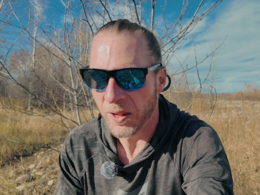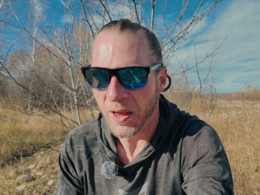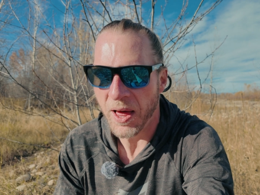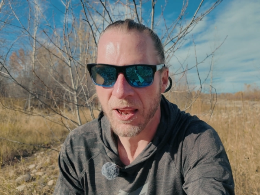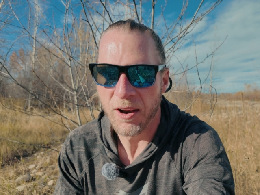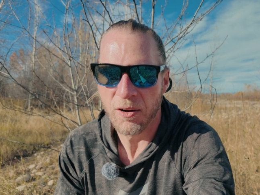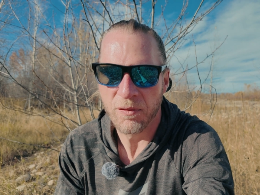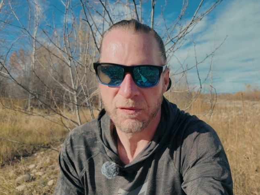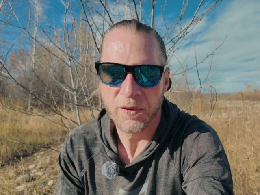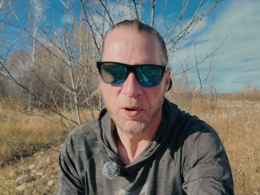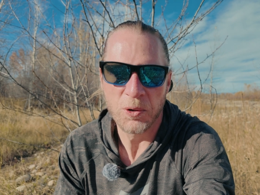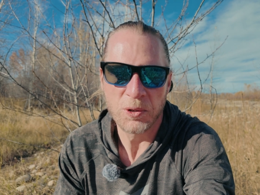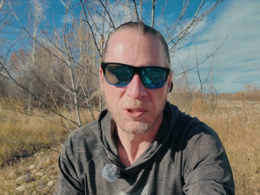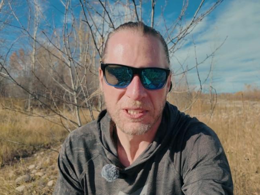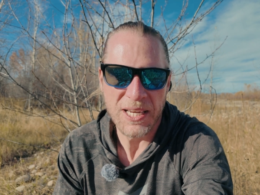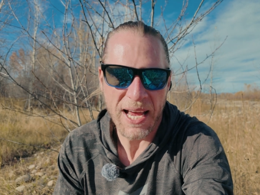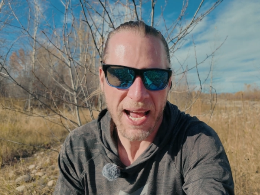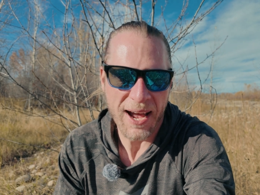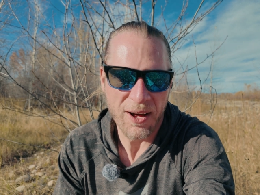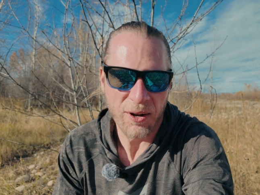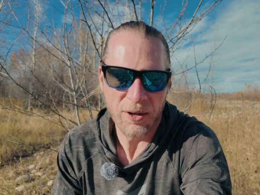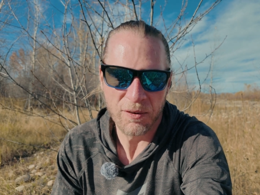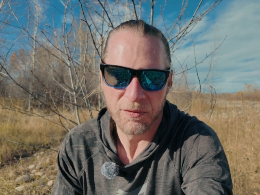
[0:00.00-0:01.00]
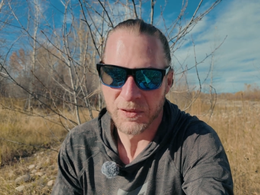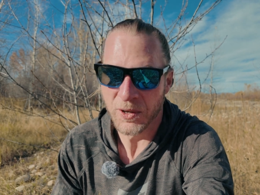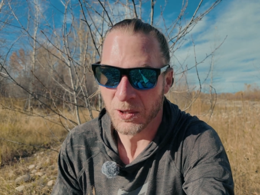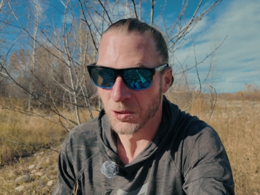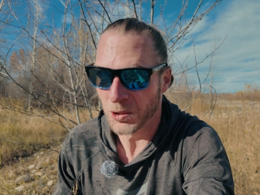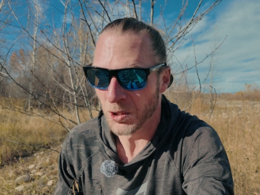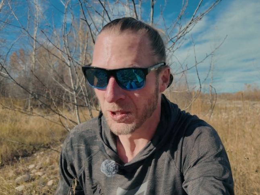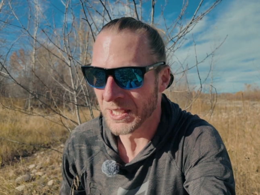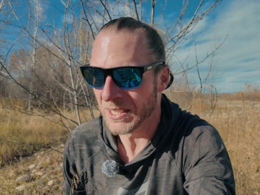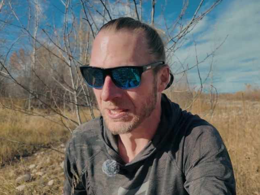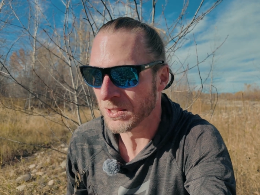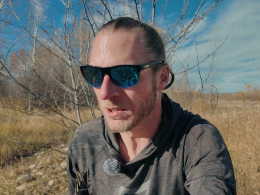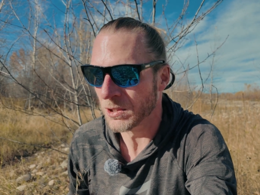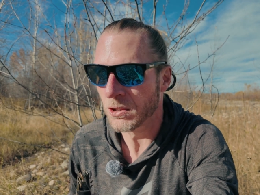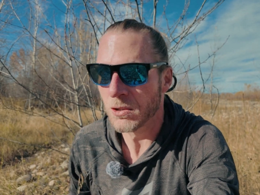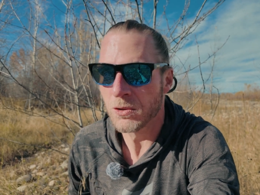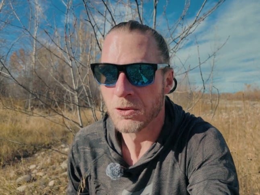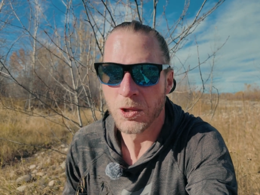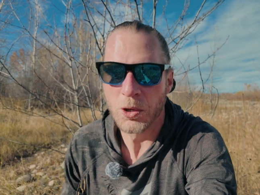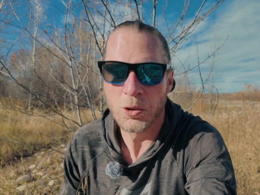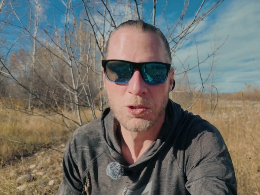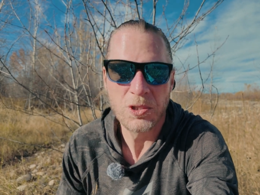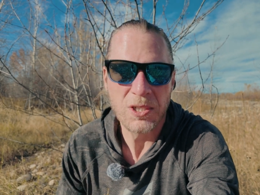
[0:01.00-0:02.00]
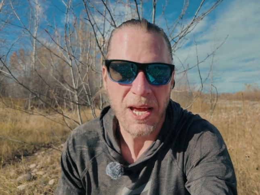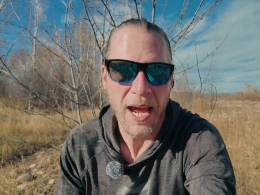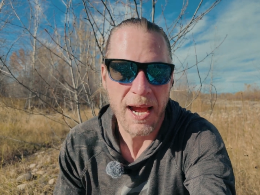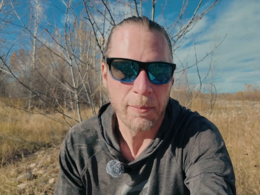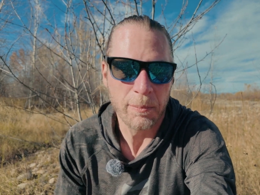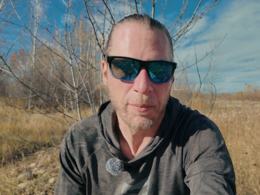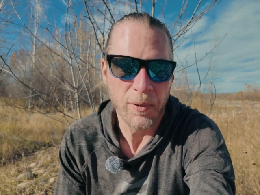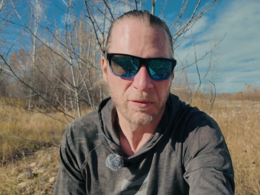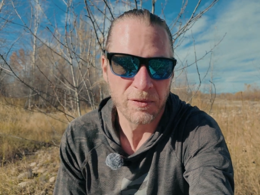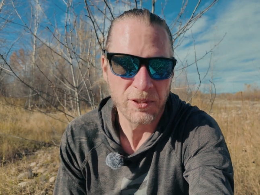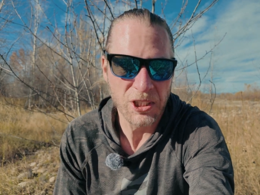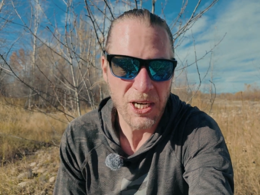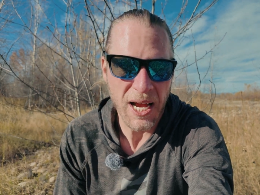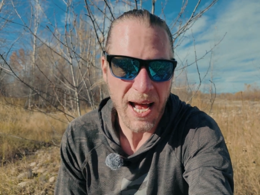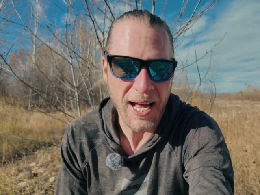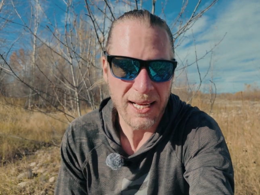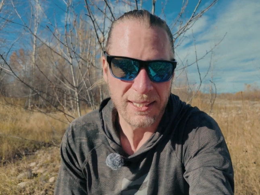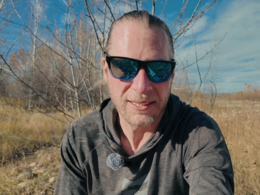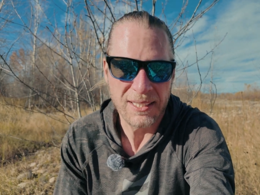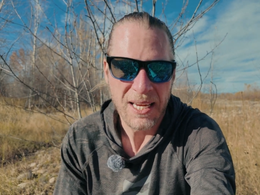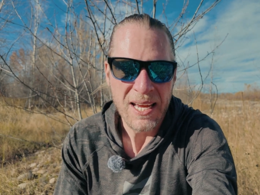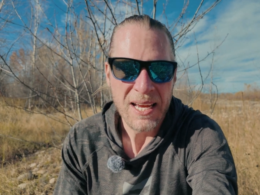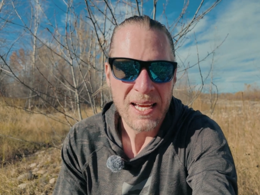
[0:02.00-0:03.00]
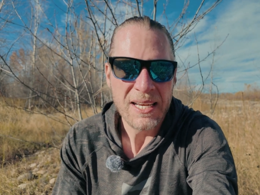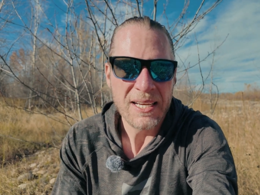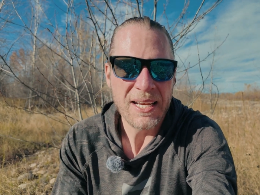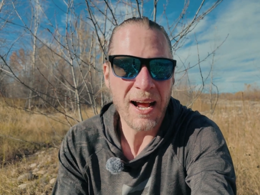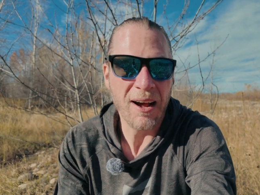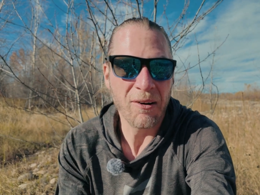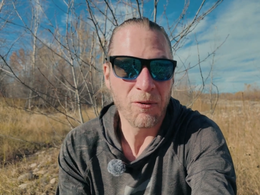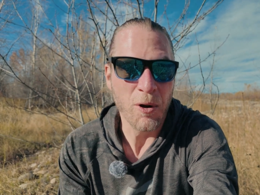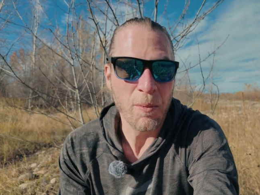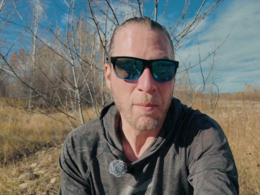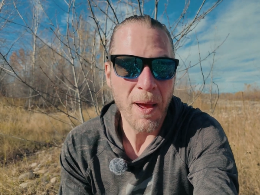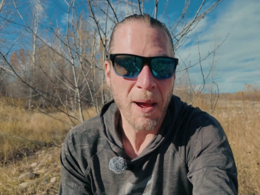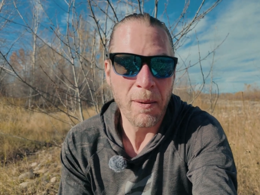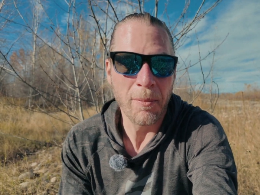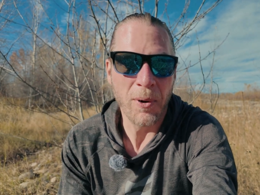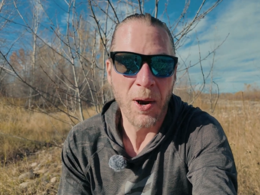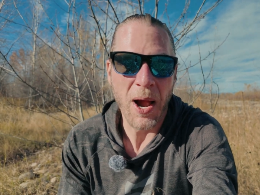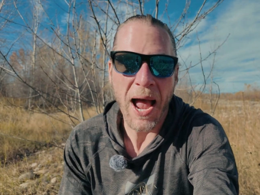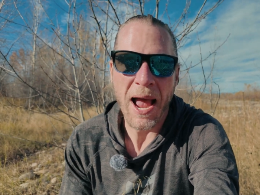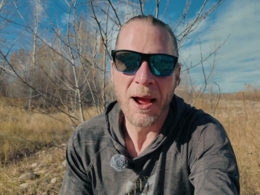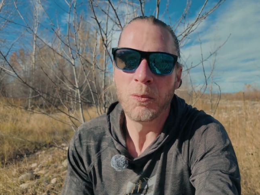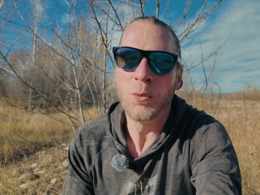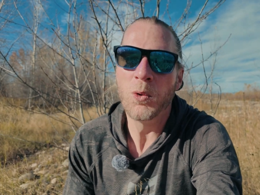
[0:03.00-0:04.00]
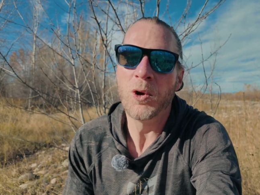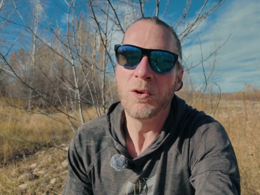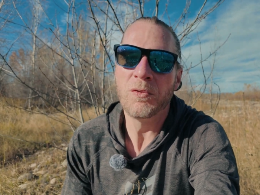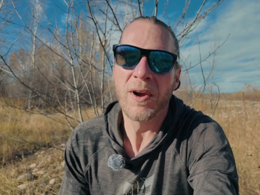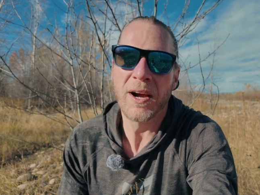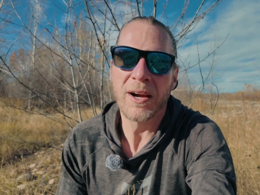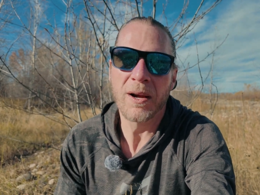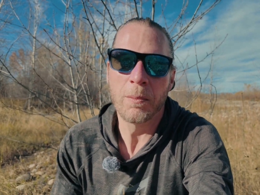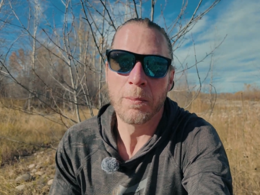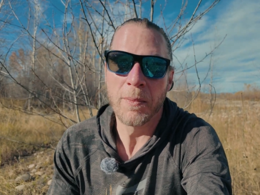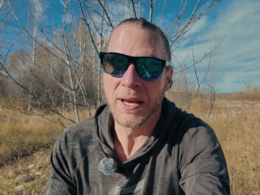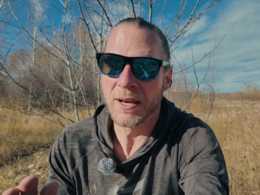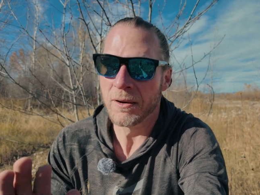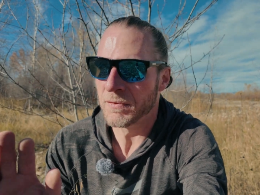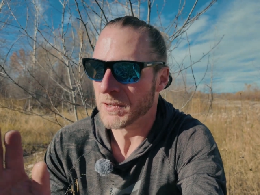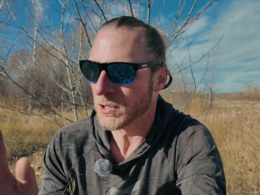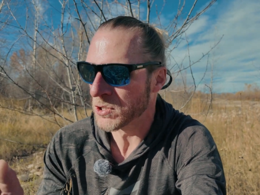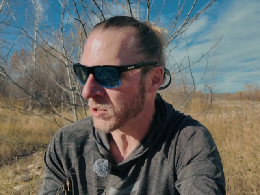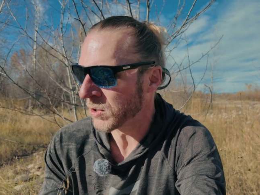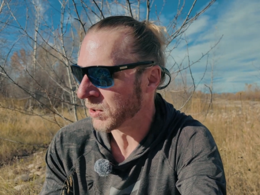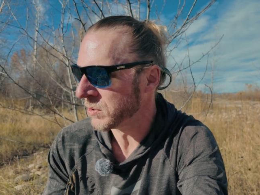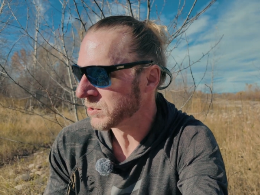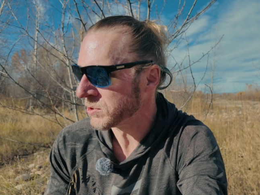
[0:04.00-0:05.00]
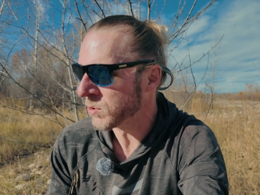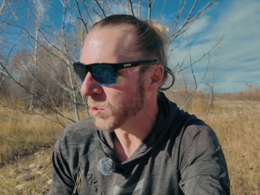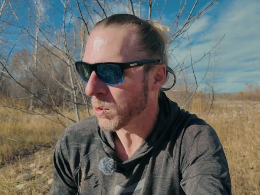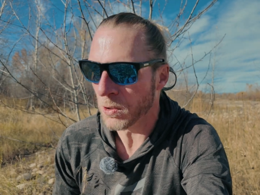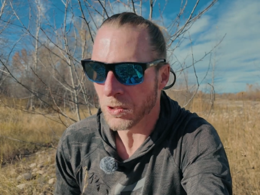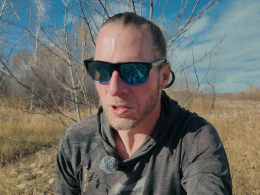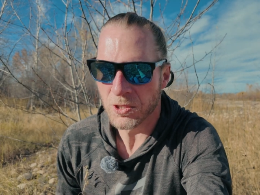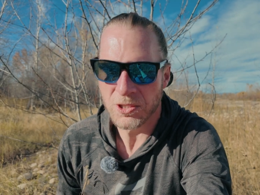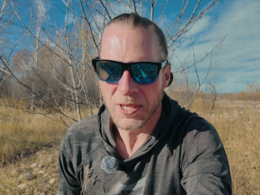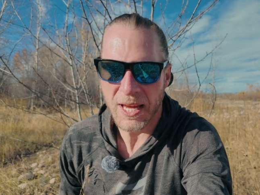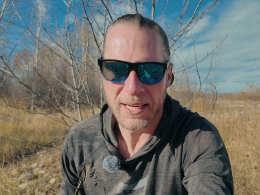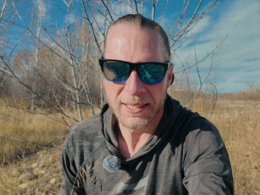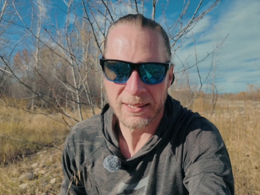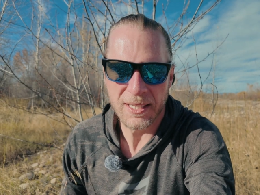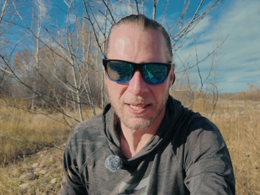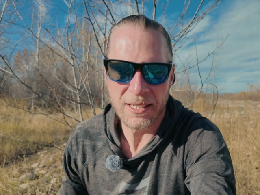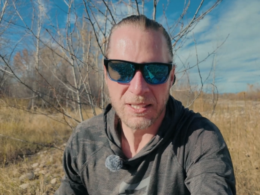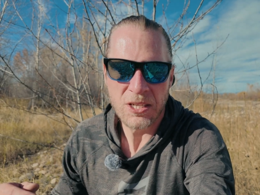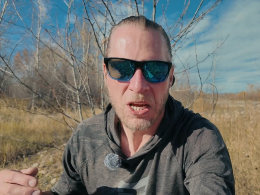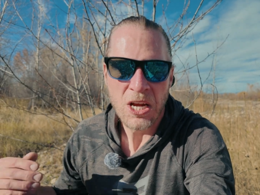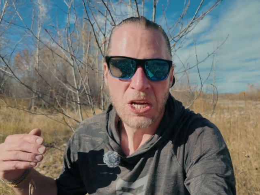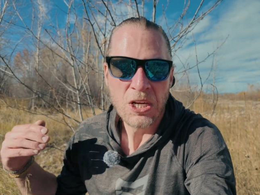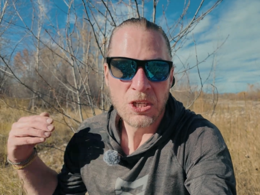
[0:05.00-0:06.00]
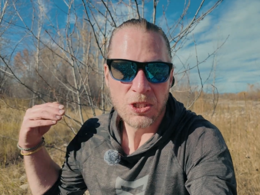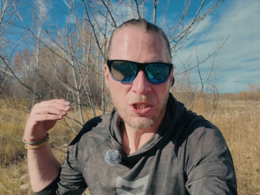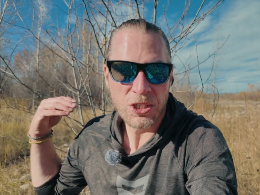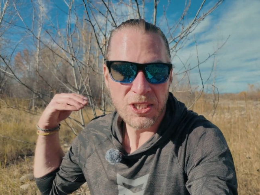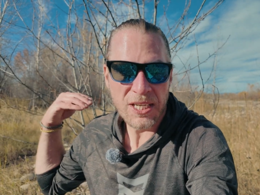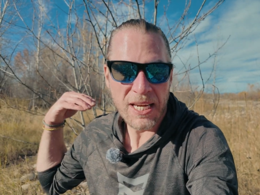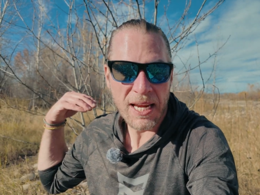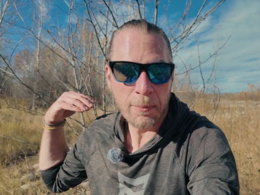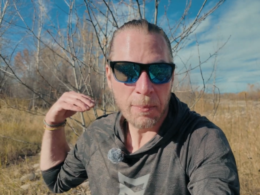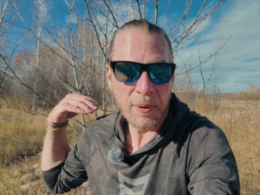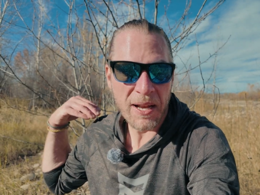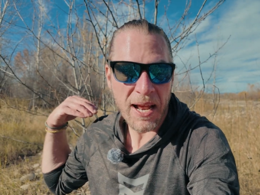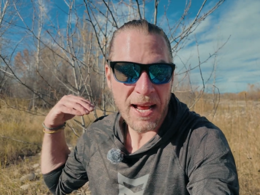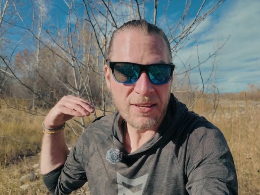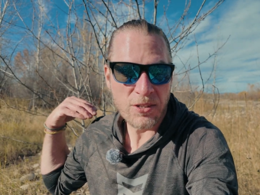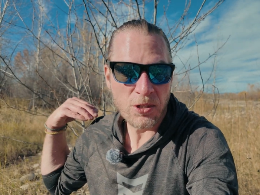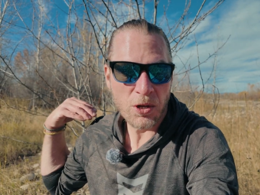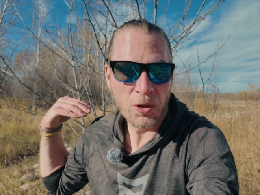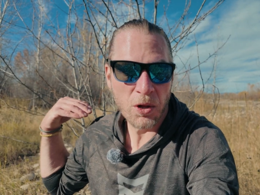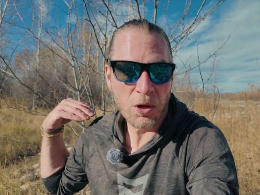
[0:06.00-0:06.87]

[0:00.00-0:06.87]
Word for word: a lot of folks out if they're looking to do those type of shots. Now, remember, I would recommend if it's close quarters like this, just keep it as